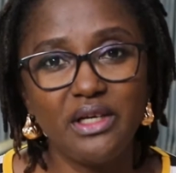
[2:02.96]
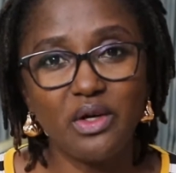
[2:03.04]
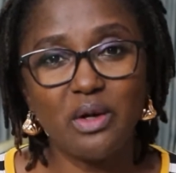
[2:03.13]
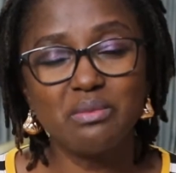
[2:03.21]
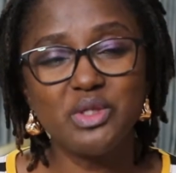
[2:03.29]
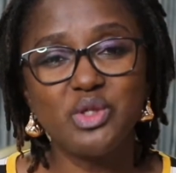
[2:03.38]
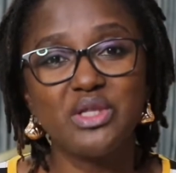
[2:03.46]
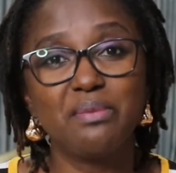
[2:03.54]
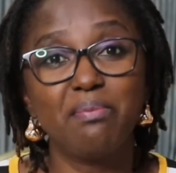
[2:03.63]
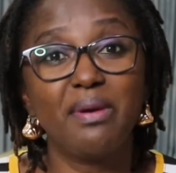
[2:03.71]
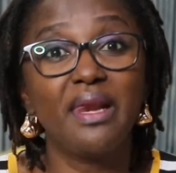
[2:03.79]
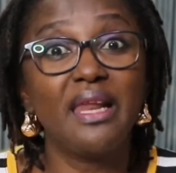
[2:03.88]
it comes to the
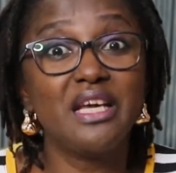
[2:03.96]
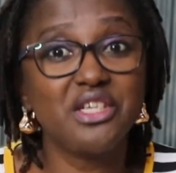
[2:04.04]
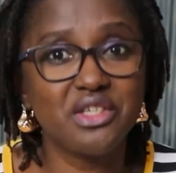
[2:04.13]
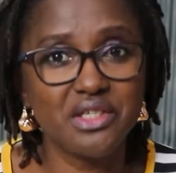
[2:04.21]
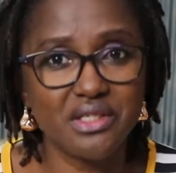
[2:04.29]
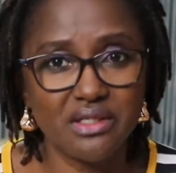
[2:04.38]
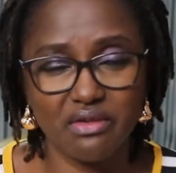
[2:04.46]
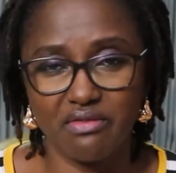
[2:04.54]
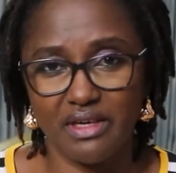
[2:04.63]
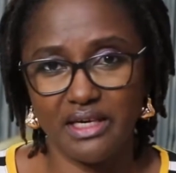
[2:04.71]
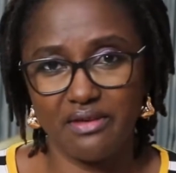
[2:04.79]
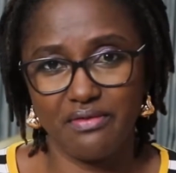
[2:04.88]
pleasures
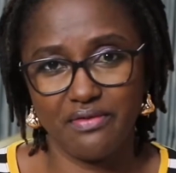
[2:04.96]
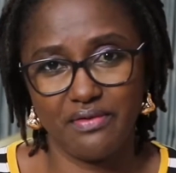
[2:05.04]
of life.